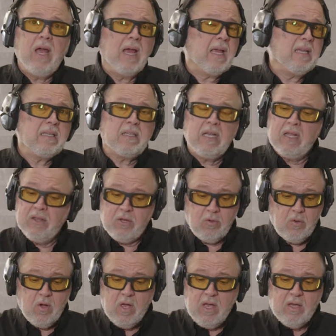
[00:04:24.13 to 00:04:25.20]
I can tell
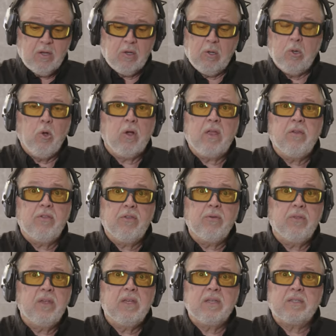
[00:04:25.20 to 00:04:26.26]
you, looking through
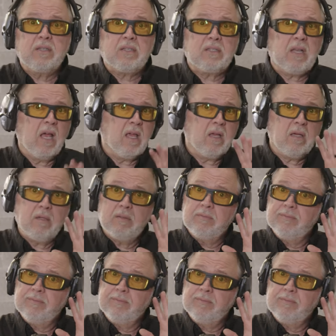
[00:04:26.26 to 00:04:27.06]
this is like